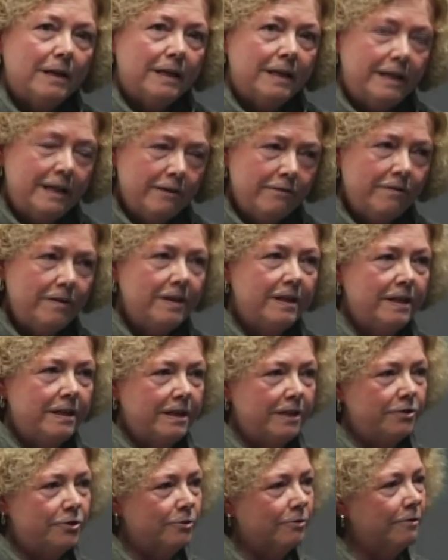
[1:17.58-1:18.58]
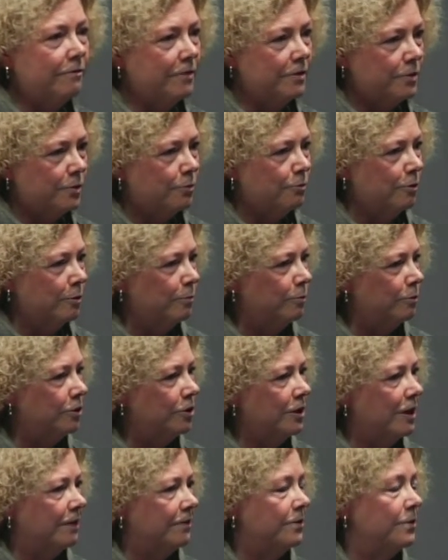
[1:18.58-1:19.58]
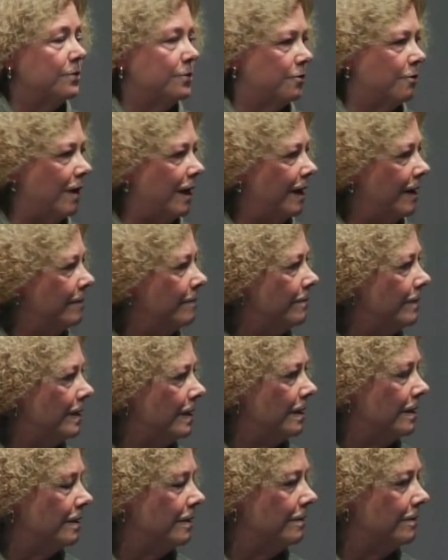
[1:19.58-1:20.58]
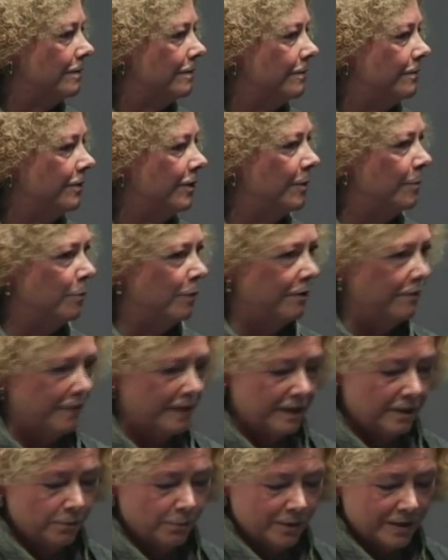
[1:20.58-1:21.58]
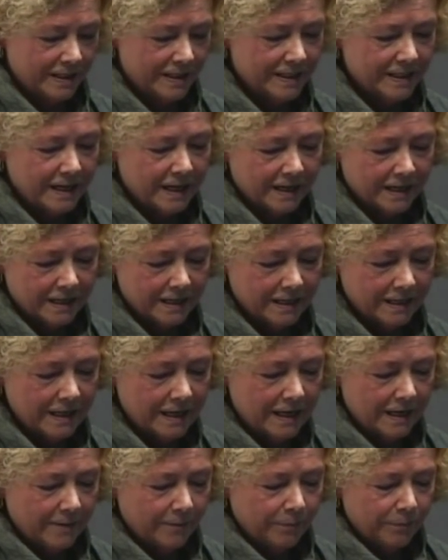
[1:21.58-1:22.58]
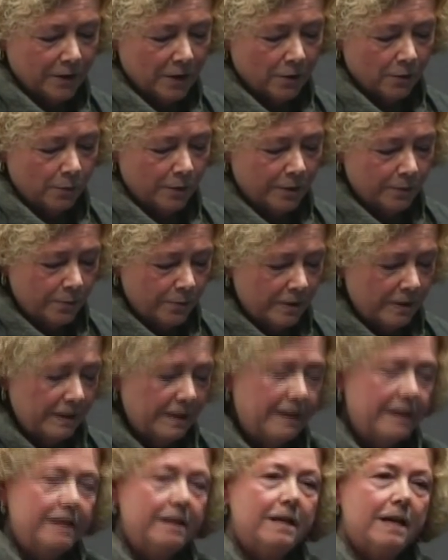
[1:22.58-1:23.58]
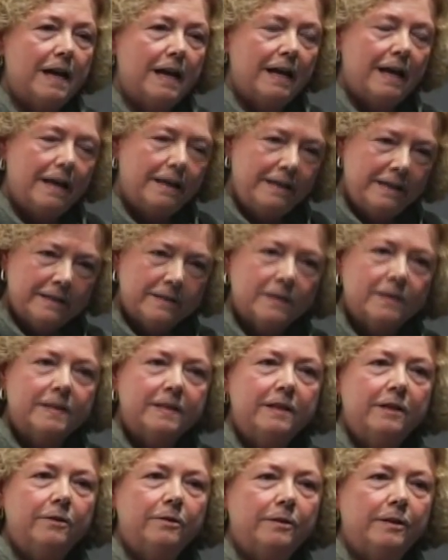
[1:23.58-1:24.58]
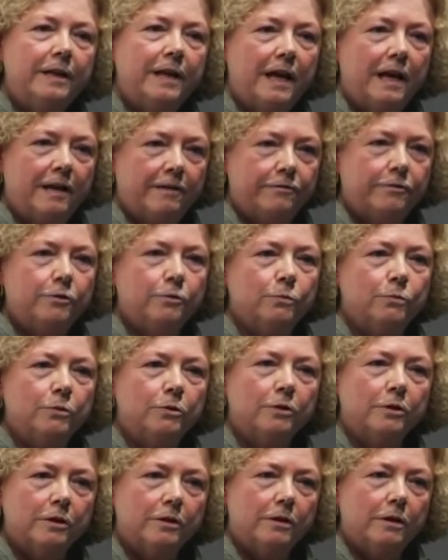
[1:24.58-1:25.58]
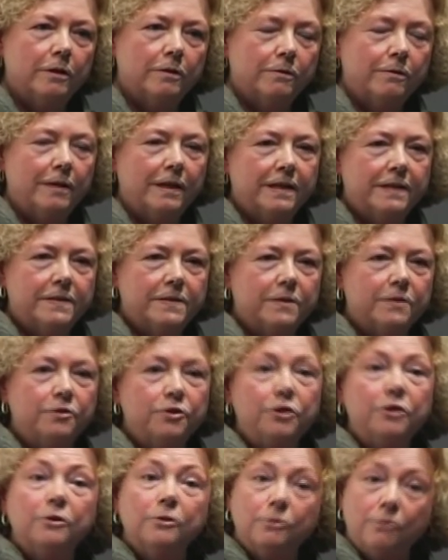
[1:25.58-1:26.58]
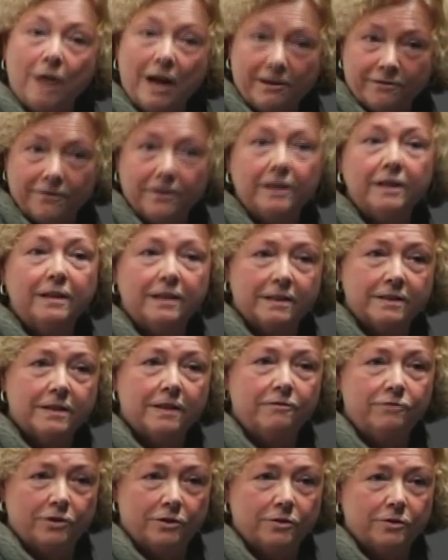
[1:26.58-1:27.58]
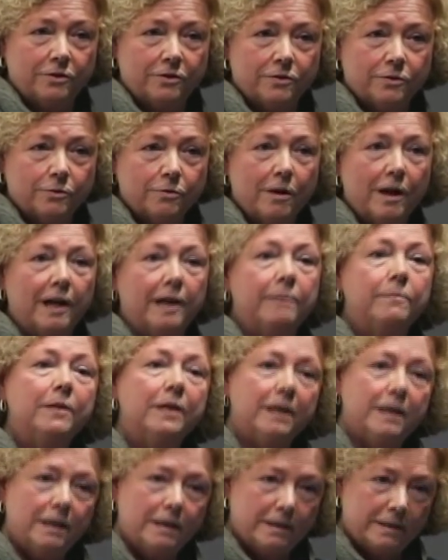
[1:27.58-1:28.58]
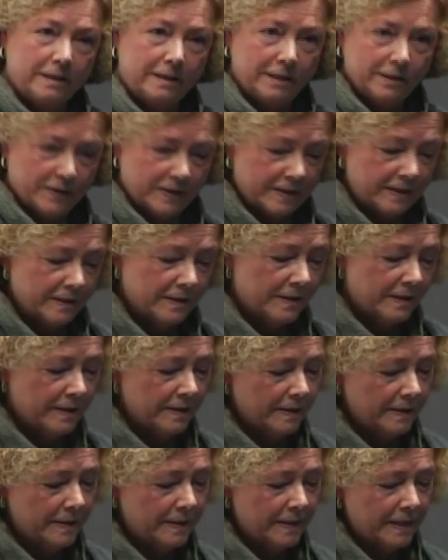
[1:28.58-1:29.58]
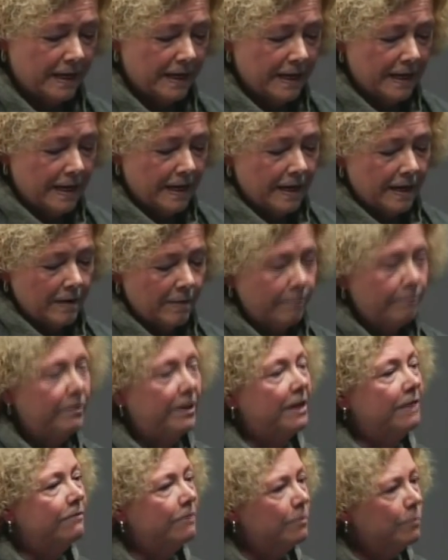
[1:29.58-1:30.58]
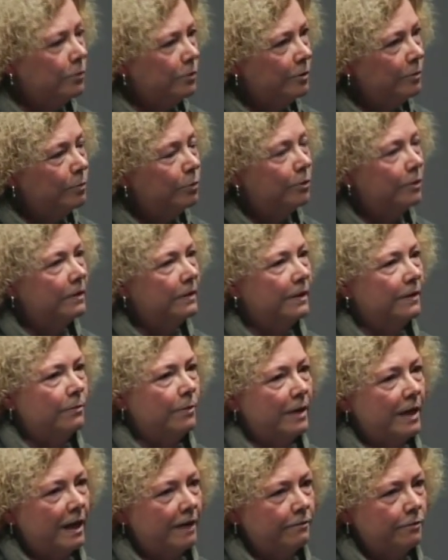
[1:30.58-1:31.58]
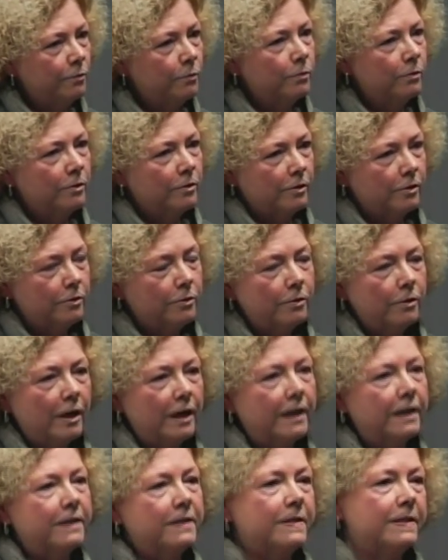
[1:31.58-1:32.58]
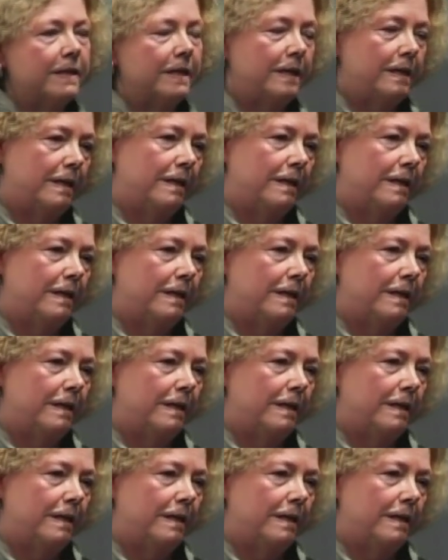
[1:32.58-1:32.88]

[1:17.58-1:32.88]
given the nature of this group, which I'll describe very briefly in 1 second, we really necessarily have to work across geographic, as I've just described, distances, but even more importantly, we have to work across